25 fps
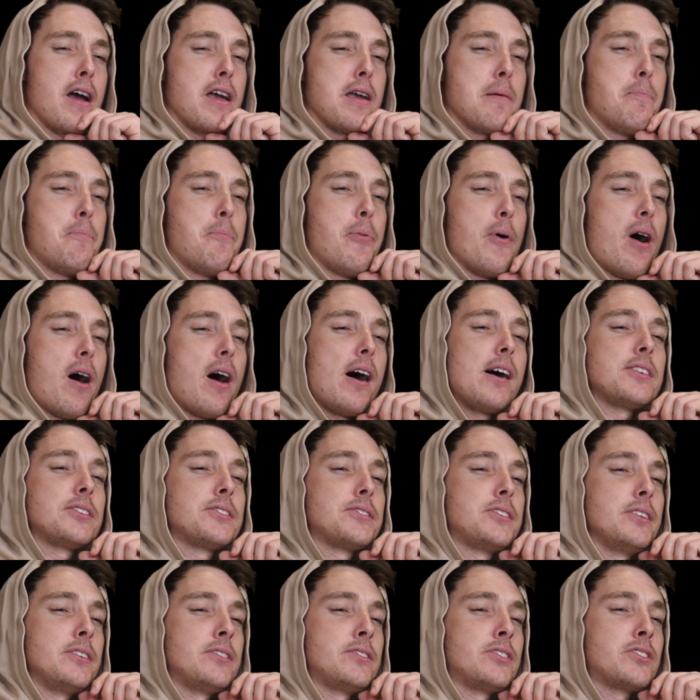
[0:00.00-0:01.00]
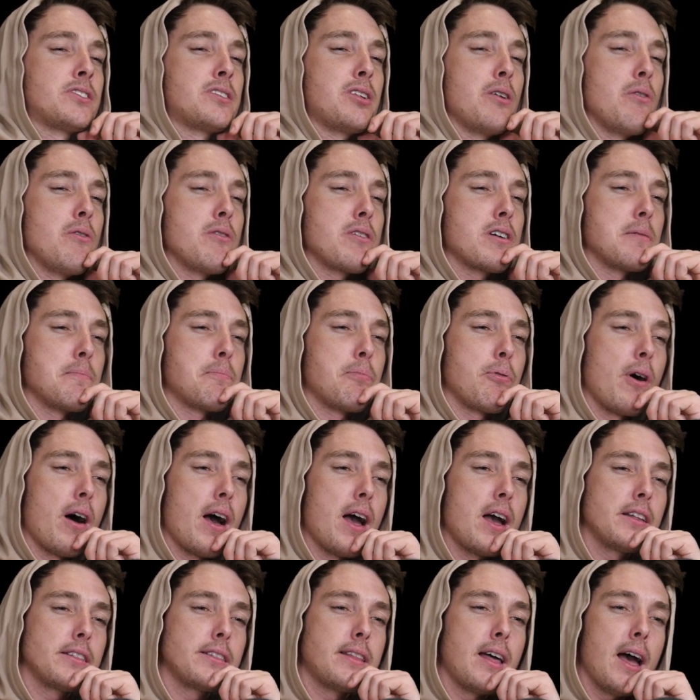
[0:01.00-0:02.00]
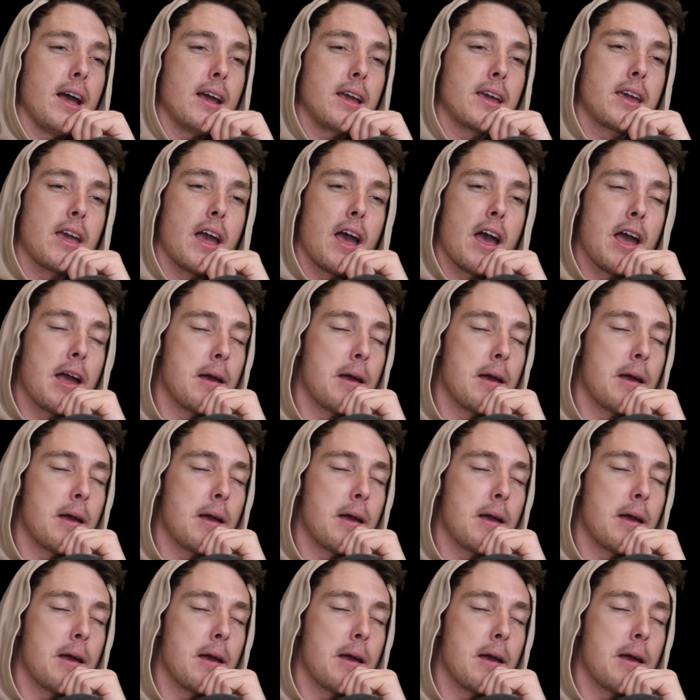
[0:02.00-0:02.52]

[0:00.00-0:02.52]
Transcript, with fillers: All right, you bastards. Two can play at that